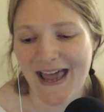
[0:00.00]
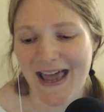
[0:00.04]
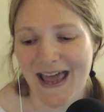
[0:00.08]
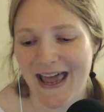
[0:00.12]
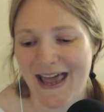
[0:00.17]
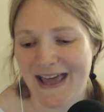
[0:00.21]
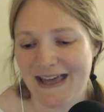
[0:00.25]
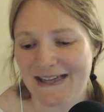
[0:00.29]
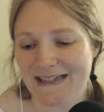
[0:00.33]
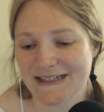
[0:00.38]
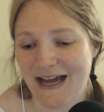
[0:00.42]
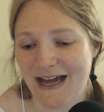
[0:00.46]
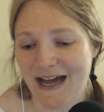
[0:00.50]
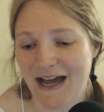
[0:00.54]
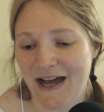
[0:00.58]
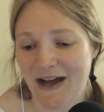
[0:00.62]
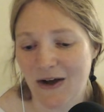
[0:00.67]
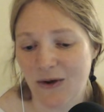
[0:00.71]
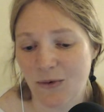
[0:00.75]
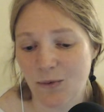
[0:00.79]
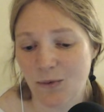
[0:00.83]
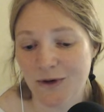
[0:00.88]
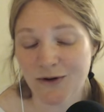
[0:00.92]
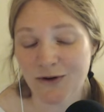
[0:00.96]
And
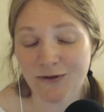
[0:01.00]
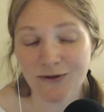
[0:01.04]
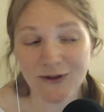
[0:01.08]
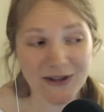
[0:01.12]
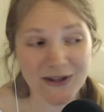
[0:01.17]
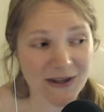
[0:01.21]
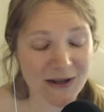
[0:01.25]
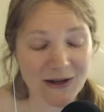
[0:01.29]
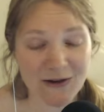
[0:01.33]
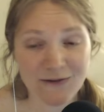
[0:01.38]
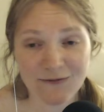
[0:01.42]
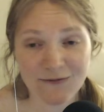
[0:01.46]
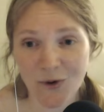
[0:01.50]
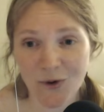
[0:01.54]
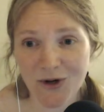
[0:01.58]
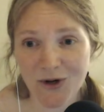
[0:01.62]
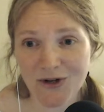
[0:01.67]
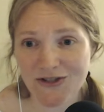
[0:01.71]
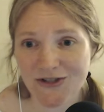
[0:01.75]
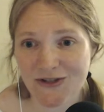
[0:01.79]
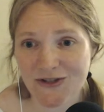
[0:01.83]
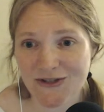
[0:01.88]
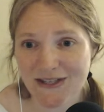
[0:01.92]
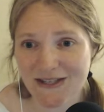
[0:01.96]
we're really looking
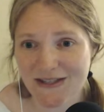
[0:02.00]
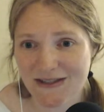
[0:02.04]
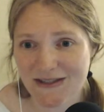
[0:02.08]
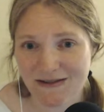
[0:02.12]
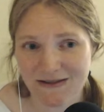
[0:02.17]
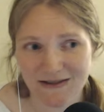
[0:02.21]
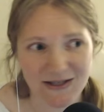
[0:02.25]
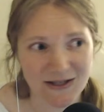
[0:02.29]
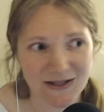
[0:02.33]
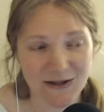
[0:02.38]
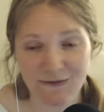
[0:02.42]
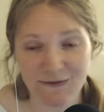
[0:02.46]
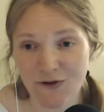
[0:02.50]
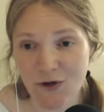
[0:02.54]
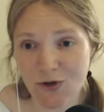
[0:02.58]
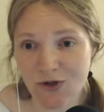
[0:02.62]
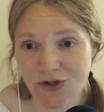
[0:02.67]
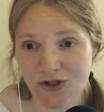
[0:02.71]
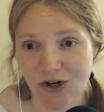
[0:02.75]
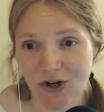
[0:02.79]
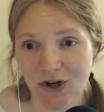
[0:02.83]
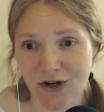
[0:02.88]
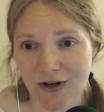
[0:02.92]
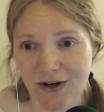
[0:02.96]
forward to the
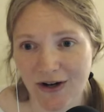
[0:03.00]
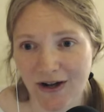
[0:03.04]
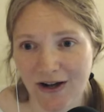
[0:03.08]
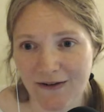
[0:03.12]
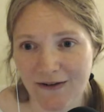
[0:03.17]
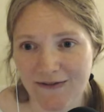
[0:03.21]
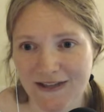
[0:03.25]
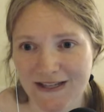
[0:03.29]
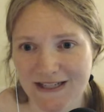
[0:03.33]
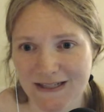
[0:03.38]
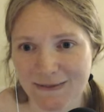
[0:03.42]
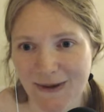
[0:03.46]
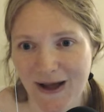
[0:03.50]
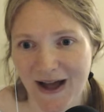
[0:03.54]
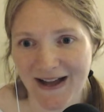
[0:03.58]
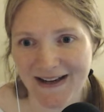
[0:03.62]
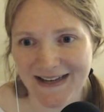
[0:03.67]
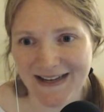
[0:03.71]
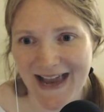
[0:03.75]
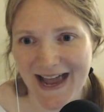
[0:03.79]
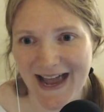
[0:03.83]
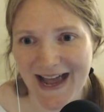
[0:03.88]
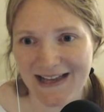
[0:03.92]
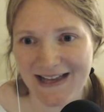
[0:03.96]
future of this
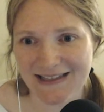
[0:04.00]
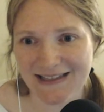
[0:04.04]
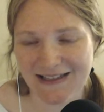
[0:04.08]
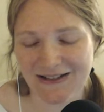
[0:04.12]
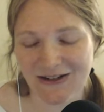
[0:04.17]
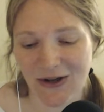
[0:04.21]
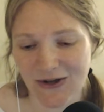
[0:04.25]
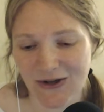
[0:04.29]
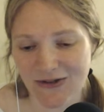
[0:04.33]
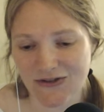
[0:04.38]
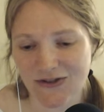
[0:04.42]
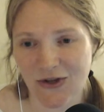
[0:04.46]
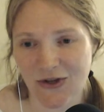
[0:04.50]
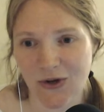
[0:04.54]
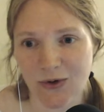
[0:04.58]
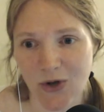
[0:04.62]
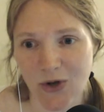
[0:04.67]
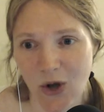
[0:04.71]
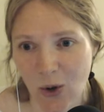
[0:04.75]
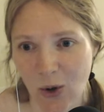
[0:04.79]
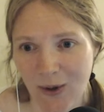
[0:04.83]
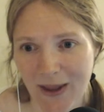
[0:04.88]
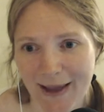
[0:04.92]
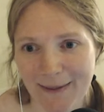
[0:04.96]
podcast, and also
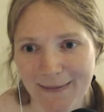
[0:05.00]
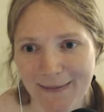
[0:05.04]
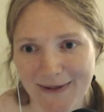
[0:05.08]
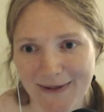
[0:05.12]
Collab